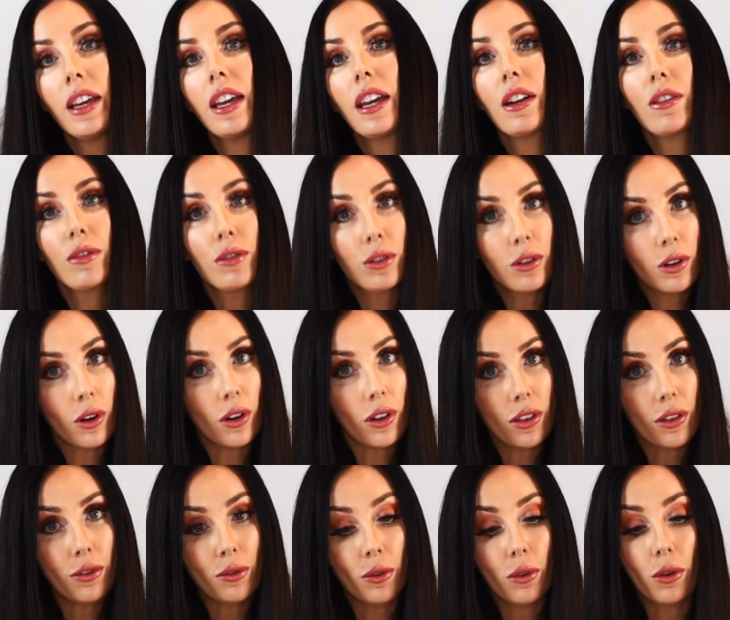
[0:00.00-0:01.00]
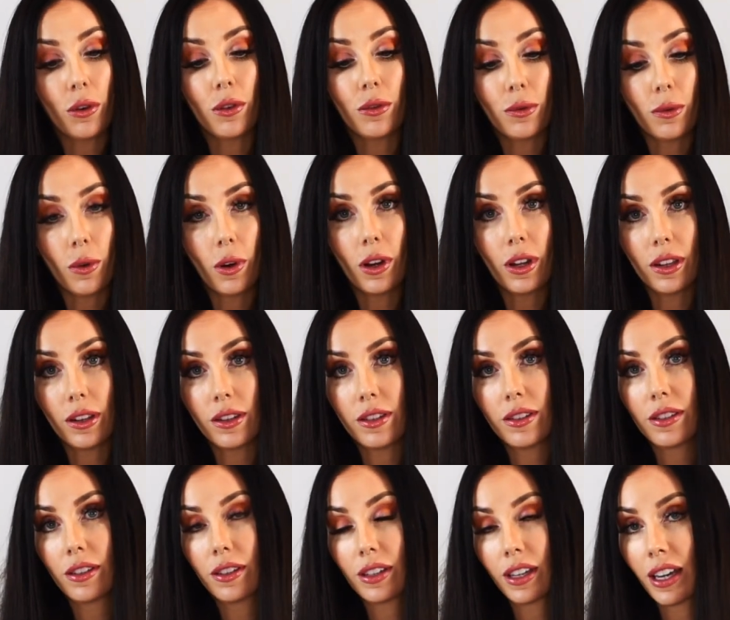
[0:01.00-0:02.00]
and I've got the Four of
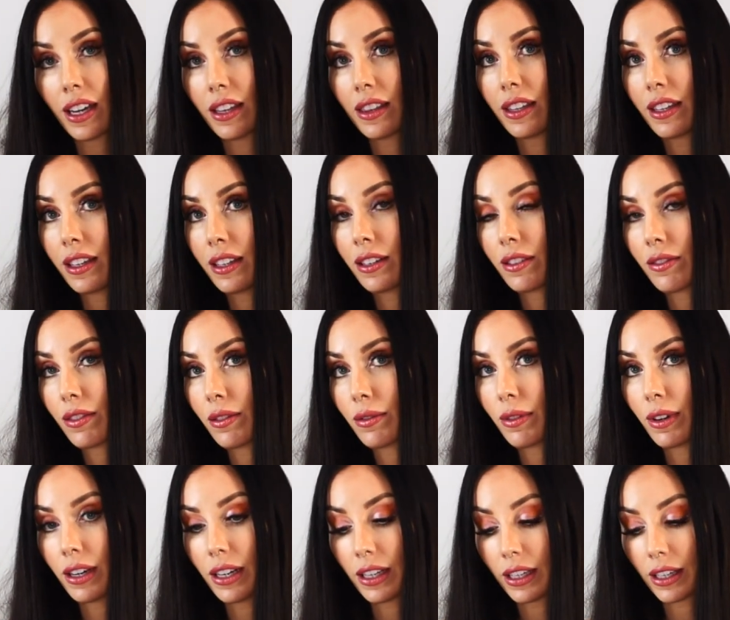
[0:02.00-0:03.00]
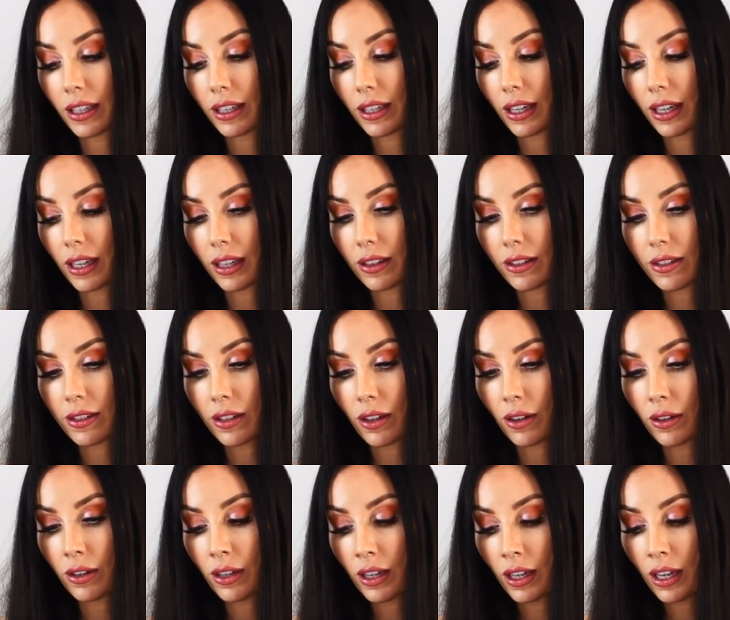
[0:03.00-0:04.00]
Wands, okay, at the end of the reading again.
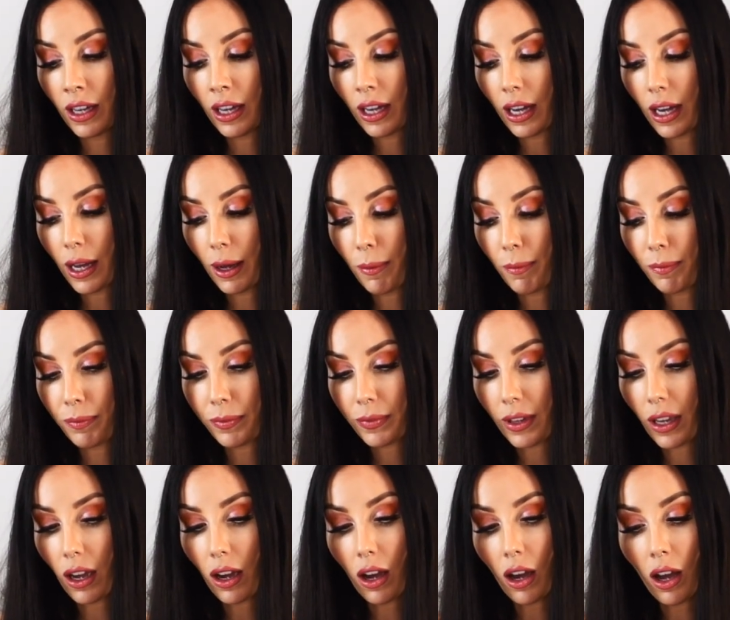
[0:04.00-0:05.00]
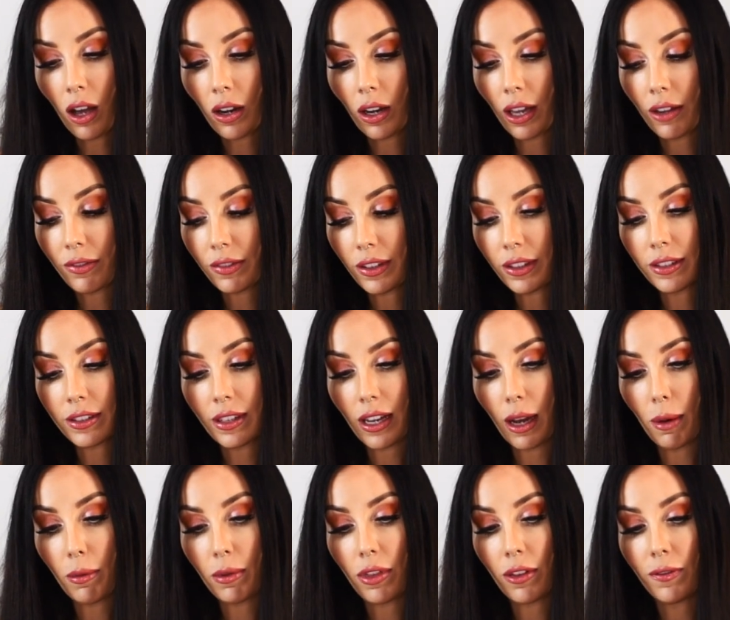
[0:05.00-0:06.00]
So I'll have to
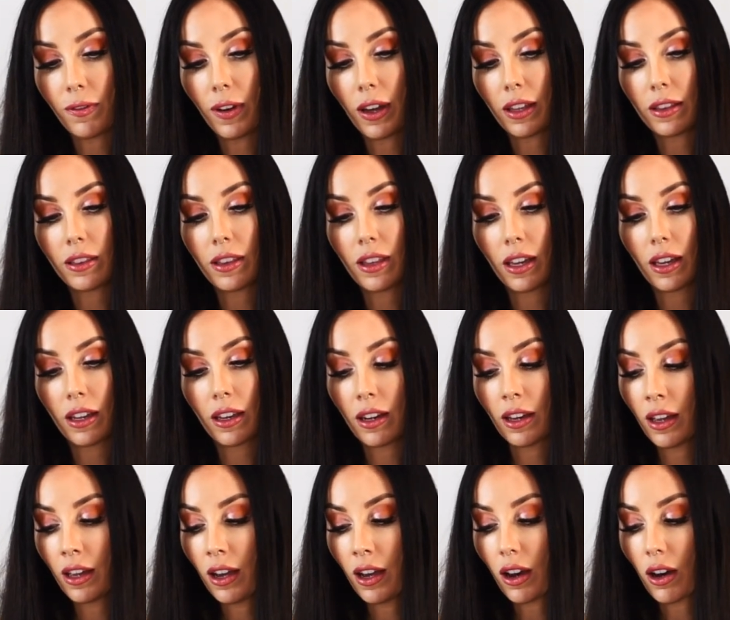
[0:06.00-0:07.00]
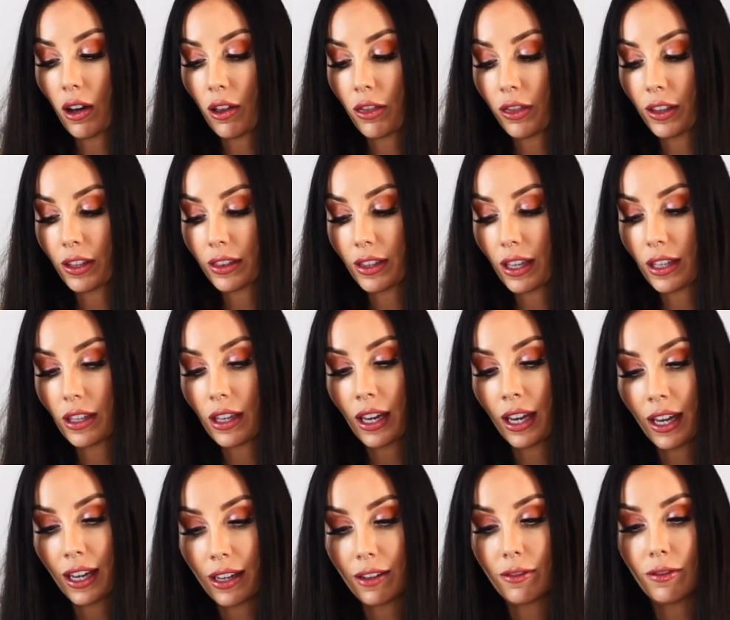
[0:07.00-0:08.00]
start with the fact that I think that you
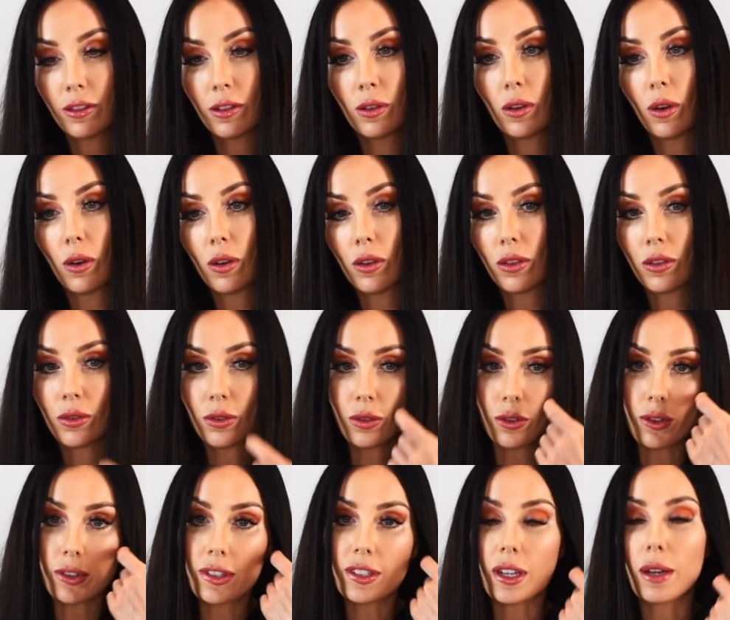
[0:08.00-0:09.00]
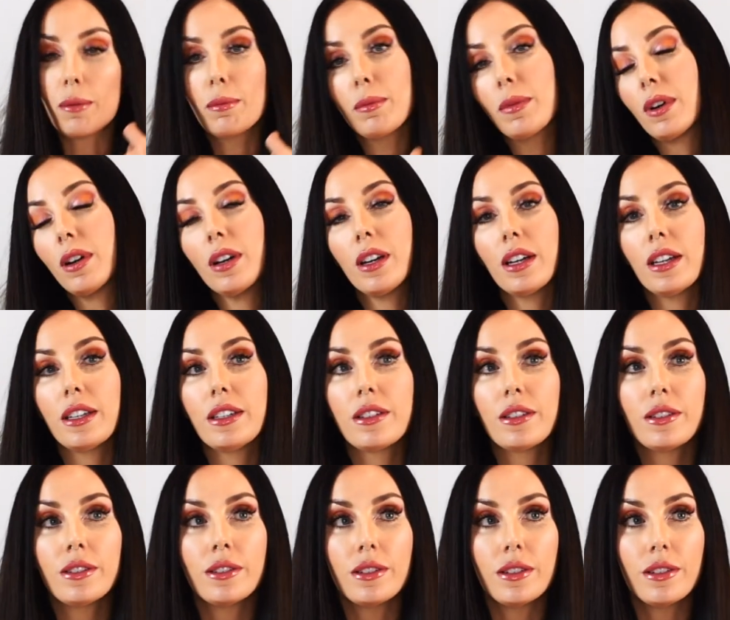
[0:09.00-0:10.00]
have gone through some kind
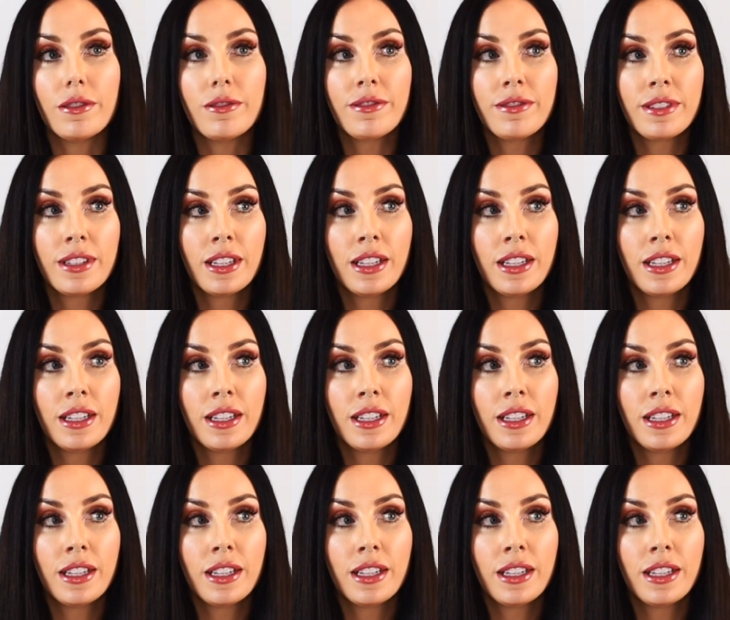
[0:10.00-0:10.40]
of